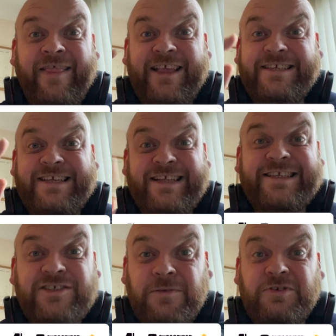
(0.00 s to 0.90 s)
This is
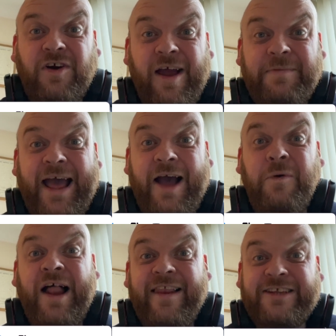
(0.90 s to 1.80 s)
it. Subscribe
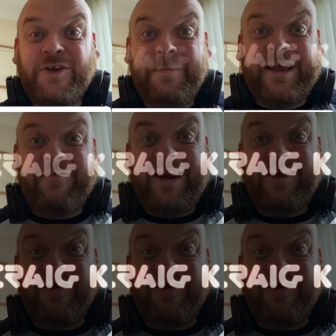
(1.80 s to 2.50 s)
now. Let's go make a radio